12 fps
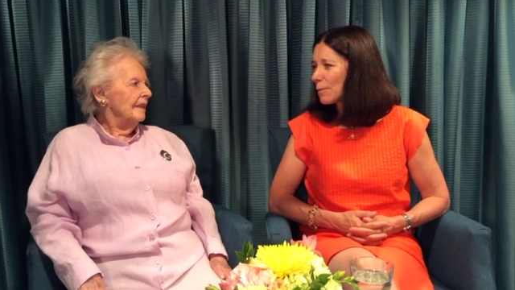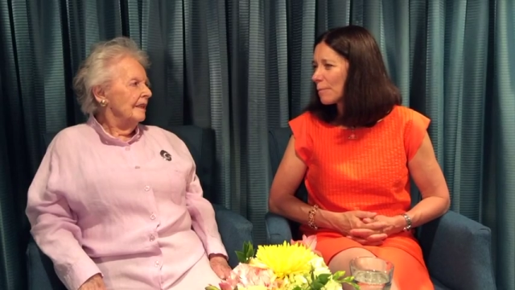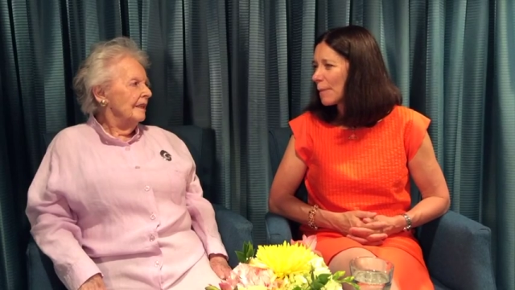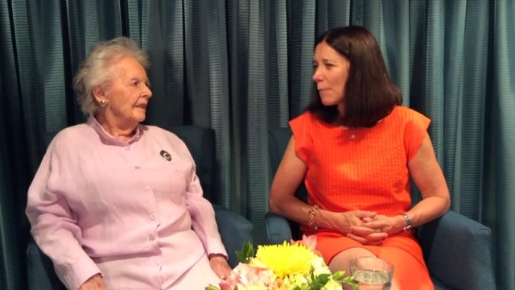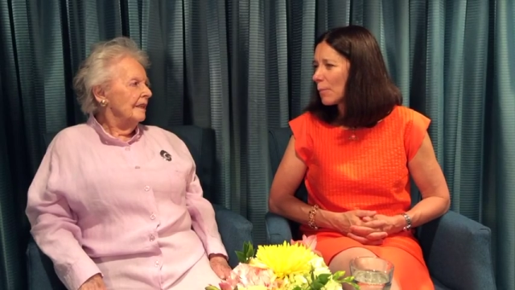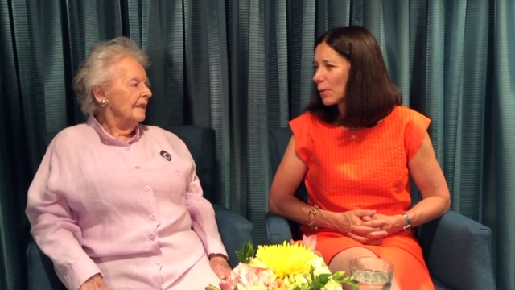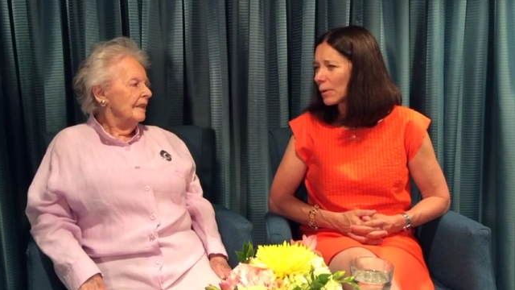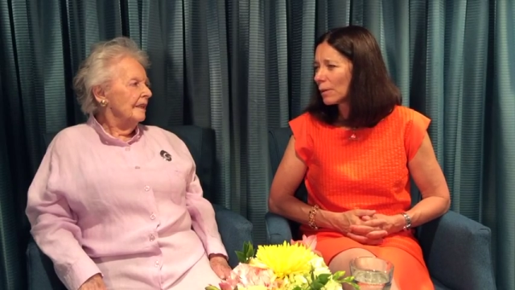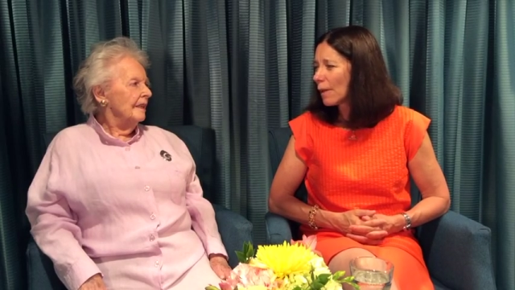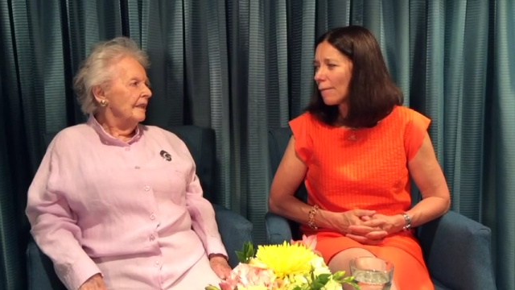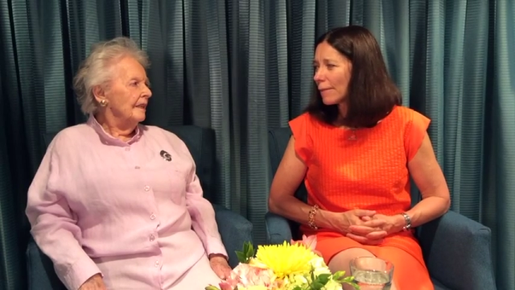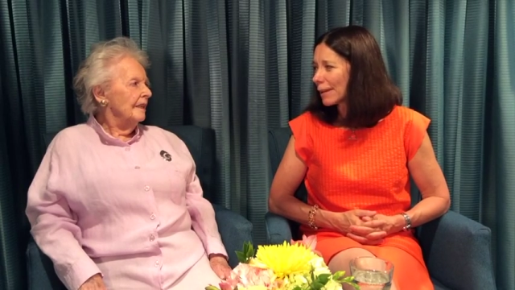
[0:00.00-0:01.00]
Speaker 1: remember
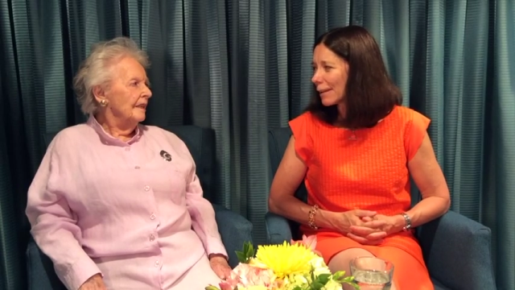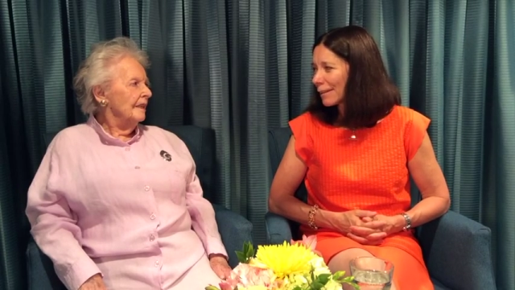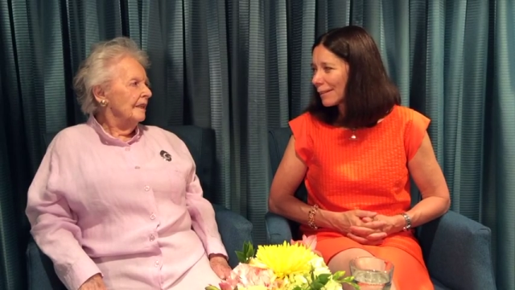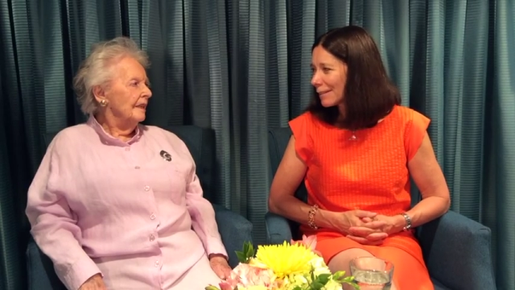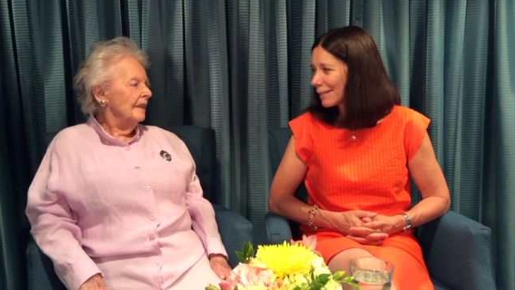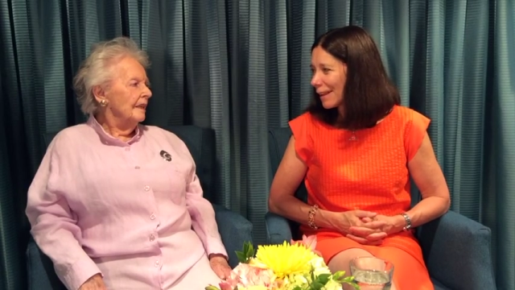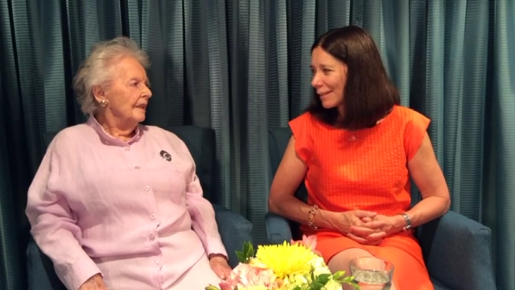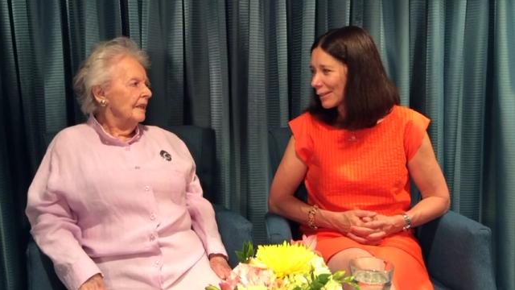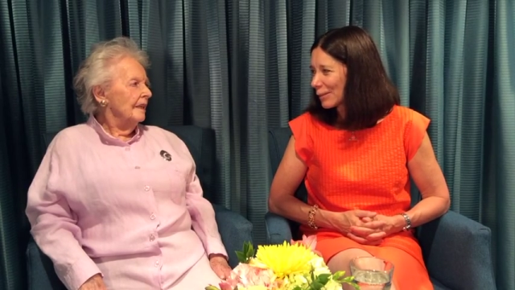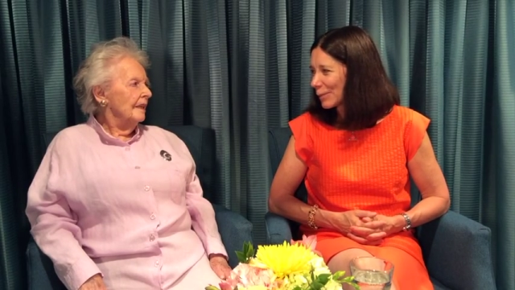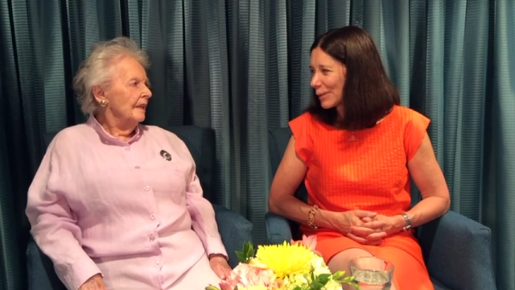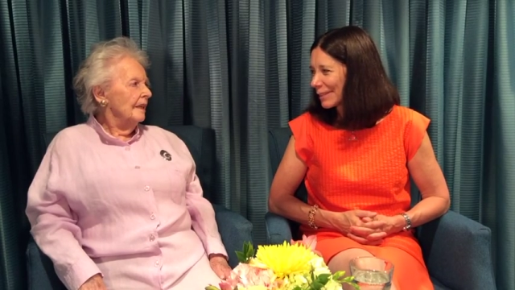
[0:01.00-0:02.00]
loving
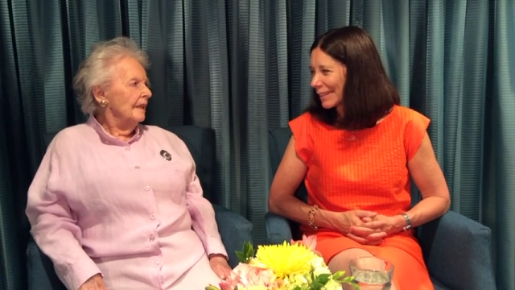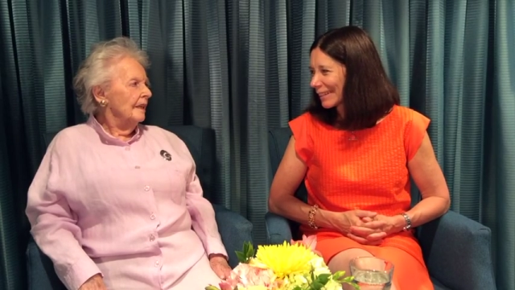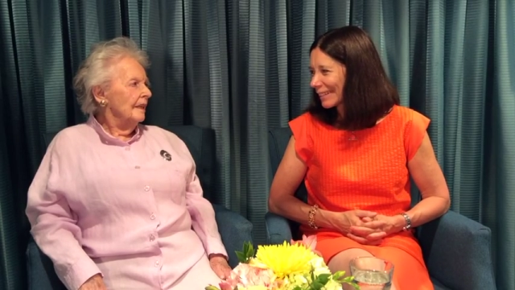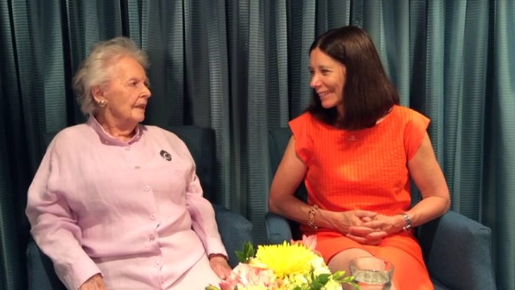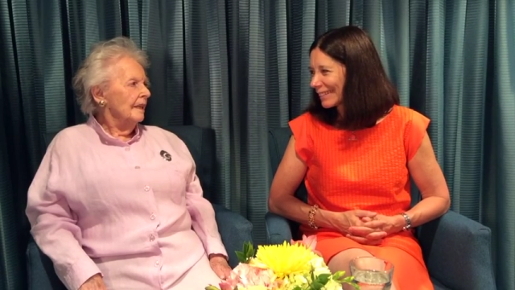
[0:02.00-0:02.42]
classical music?